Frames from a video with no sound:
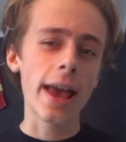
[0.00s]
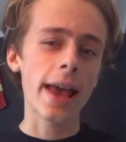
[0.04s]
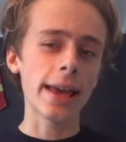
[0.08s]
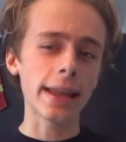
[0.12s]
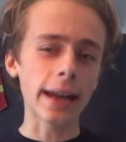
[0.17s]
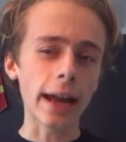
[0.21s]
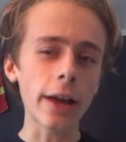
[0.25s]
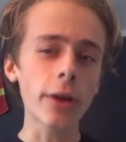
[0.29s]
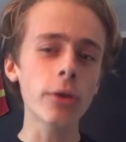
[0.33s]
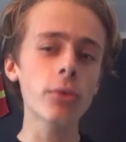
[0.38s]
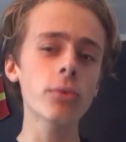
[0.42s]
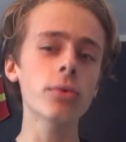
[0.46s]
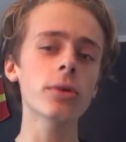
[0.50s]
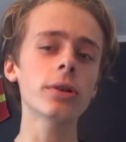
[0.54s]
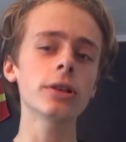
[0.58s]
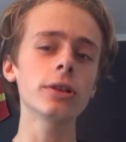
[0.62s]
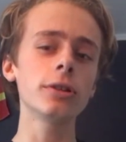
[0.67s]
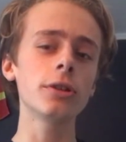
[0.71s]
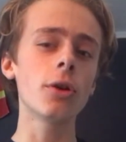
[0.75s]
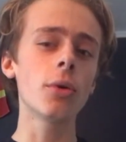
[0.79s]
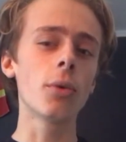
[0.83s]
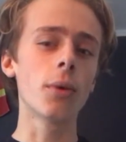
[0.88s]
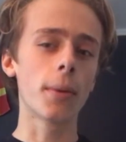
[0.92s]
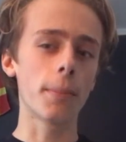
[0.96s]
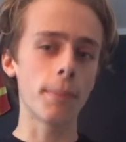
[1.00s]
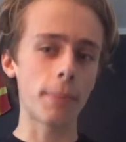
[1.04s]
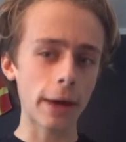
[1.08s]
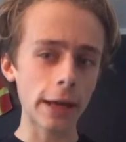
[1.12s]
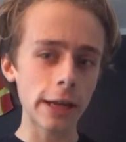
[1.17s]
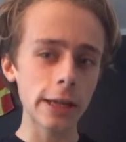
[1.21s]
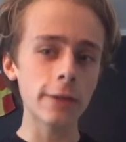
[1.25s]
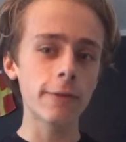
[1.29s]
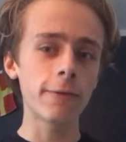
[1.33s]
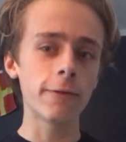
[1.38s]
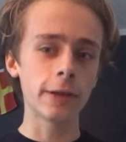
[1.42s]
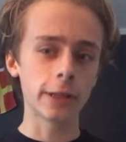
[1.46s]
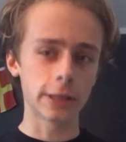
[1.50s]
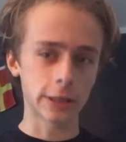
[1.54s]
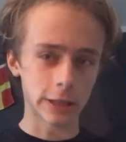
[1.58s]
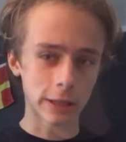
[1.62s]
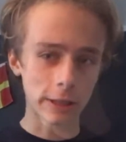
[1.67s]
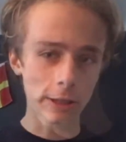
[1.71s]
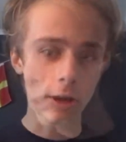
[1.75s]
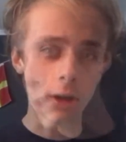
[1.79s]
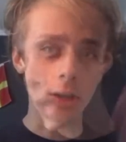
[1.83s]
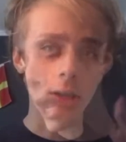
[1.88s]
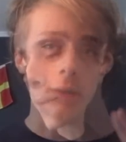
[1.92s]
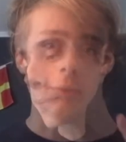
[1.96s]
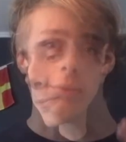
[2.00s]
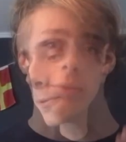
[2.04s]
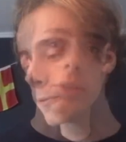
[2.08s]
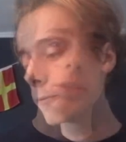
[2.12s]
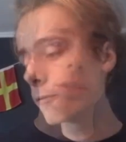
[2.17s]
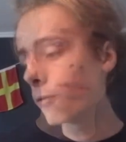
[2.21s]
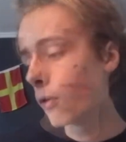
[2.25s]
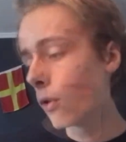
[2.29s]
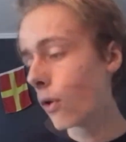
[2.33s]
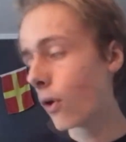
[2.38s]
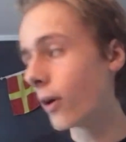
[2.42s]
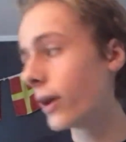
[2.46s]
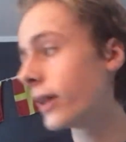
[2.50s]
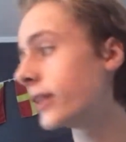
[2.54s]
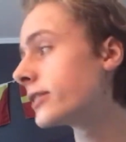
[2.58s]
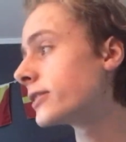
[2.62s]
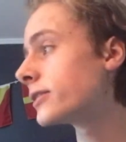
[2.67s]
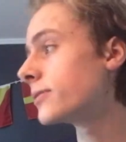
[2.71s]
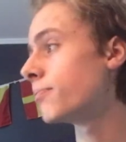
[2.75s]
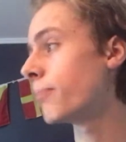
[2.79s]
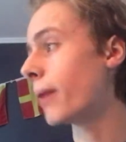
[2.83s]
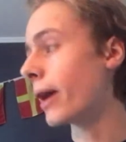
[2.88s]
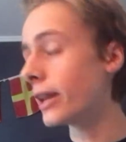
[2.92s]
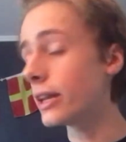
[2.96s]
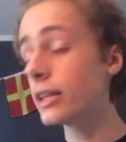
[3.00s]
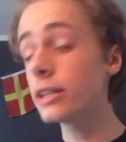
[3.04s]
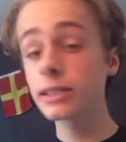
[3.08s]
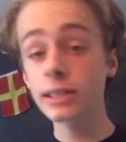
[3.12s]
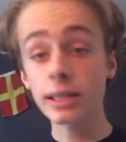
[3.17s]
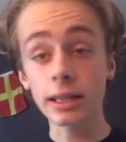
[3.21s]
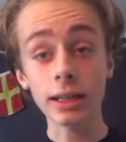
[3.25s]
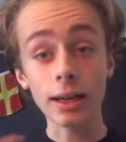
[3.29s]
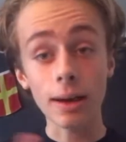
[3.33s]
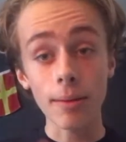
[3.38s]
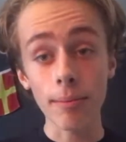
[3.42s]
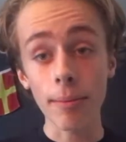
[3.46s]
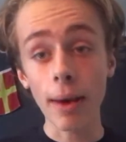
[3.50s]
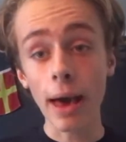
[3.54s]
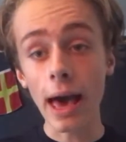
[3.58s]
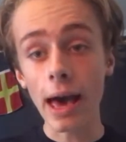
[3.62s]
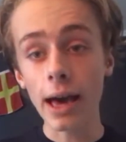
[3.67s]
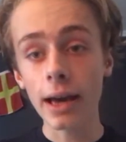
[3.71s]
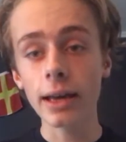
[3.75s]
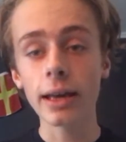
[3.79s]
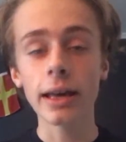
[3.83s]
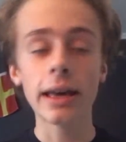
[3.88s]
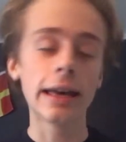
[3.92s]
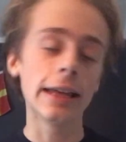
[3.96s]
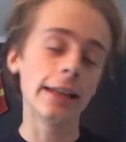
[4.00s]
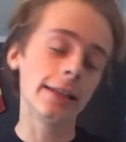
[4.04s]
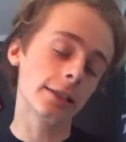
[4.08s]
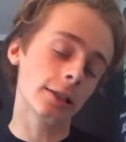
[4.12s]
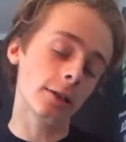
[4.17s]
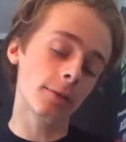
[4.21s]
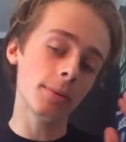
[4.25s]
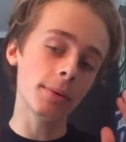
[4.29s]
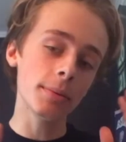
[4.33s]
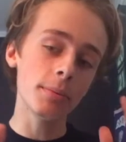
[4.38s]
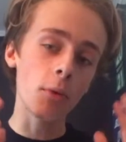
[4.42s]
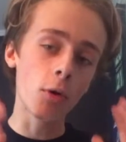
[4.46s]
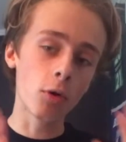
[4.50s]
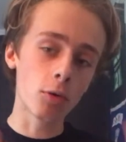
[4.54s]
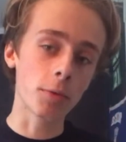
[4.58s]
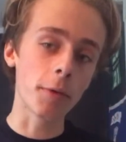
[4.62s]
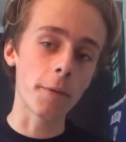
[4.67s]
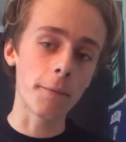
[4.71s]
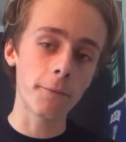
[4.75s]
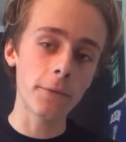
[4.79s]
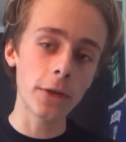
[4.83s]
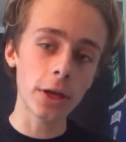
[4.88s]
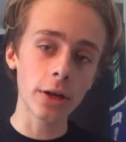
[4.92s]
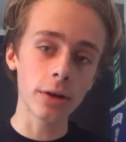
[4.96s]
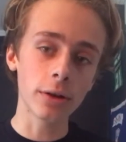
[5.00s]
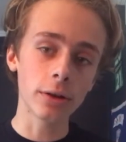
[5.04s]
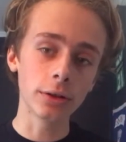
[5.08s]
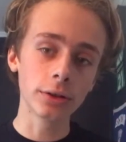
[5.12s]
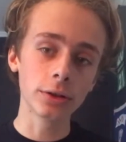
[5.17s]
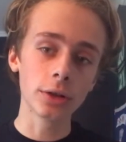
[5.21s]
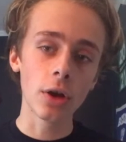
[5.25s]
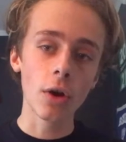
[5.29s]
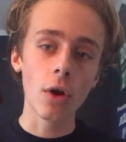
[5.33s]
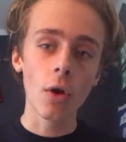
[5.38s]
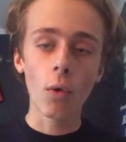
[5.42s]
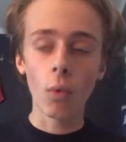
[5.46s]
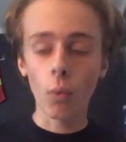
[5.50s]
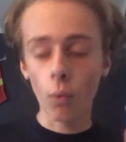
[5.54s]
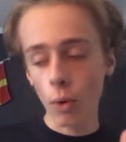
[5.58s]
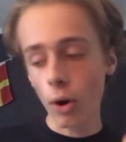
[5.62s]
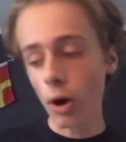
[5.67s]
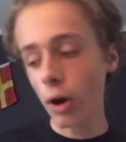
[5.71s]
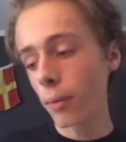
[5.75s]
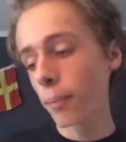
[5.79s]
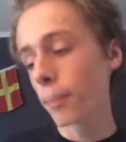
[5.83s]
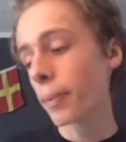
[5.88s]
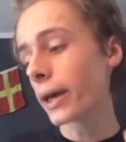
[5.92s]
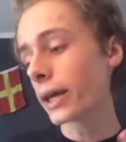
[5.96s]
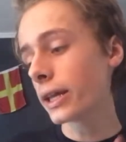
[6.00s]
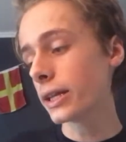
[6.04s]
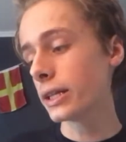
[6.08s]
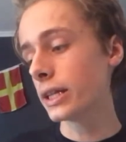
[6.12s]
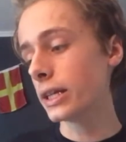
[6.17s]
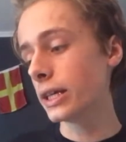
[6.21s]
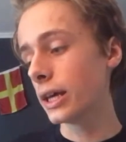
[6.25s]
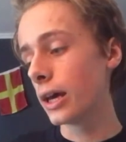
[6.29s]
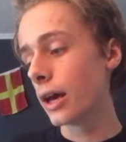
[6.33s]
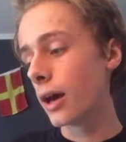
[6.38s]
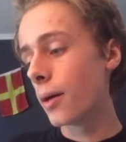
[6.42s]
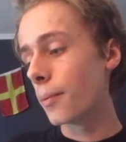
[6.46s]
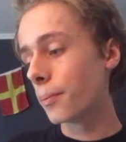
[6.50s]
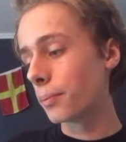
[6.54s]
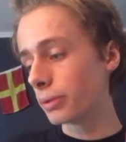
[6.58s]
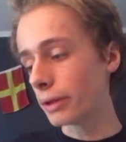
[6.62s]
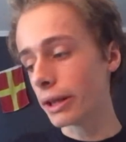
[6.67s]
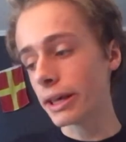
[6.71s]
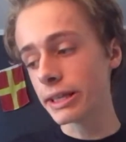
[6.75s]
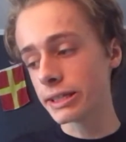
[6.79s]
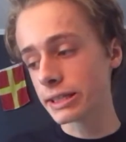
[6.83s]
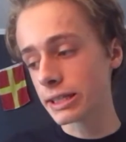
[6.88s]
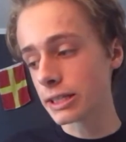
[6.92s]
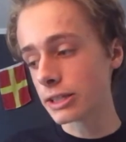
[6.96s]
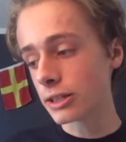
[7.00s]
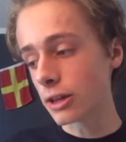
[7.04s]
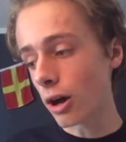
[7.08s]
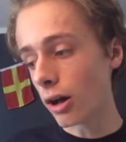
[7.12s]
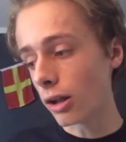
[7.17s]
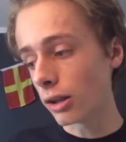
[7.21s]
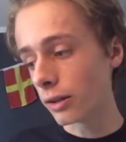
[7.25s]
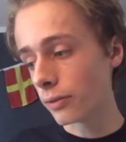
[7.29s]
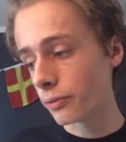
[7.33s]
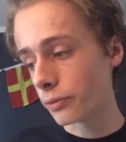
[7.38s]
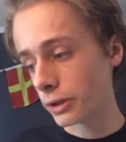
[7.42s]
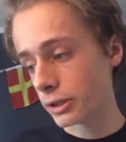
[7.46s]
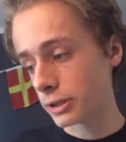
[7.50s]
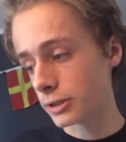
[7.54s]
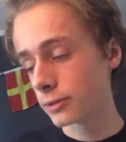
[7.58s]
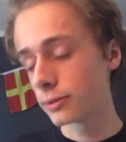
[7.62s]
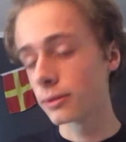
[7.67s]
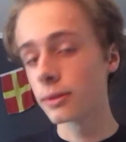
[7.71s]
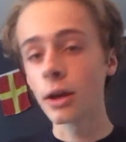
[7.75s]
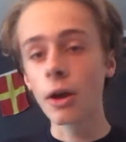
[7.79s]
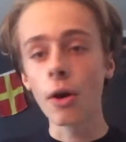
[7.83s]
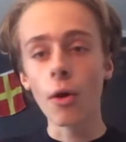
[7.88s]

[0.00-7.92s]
And I don't really know where Bendy fits into Chapter 4. Bendy's going to come back. It's going to be more revealed where Bendy plays into all of this.